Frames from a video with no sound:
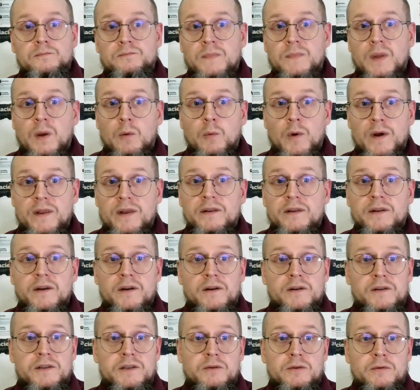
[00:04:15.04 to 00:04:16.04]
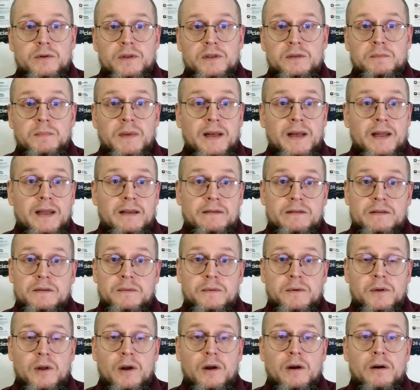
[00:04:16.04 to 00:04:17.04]
Whether the student believes
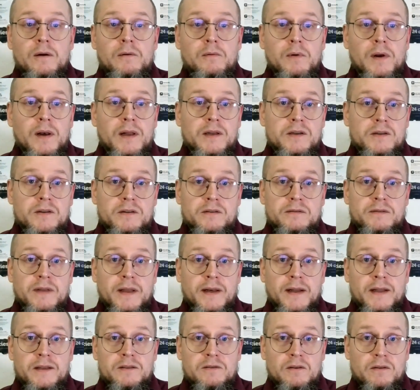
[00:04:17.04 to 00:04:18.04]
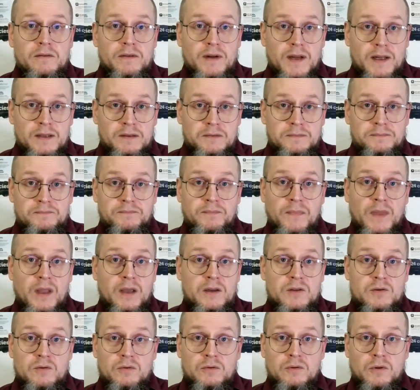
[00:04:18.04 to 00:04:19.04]
the religious tenets or not
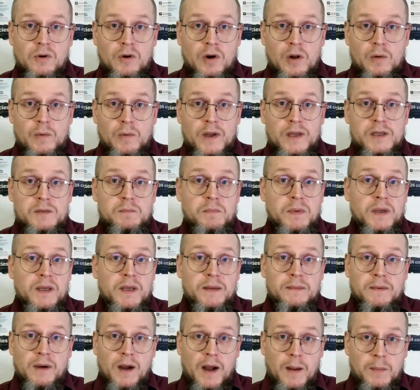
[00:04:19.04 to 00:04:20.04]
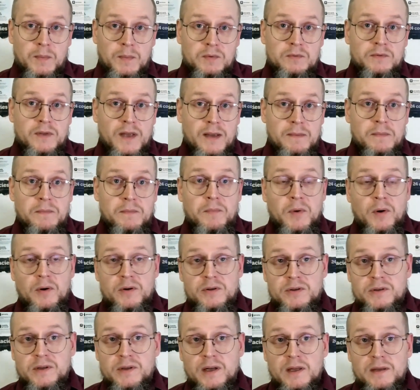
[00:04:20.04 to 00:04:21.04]
should always be up to them
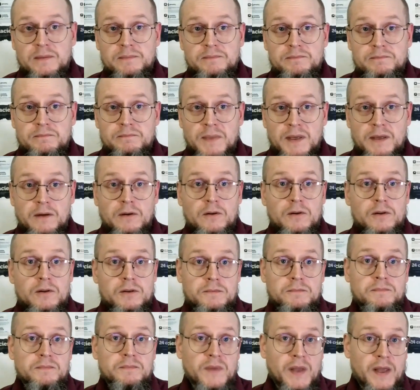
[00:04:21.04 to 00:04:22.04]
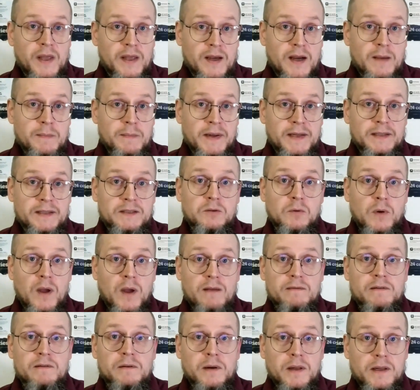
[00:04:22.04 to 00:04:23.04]
personally, because they are meant to
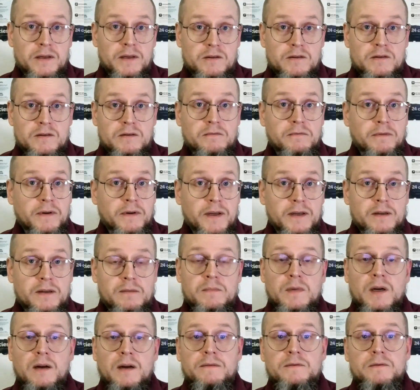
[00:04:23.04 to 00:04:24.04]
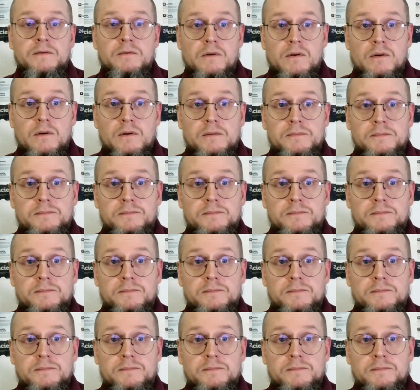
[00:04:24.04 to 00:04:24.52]
have religious freedom after all.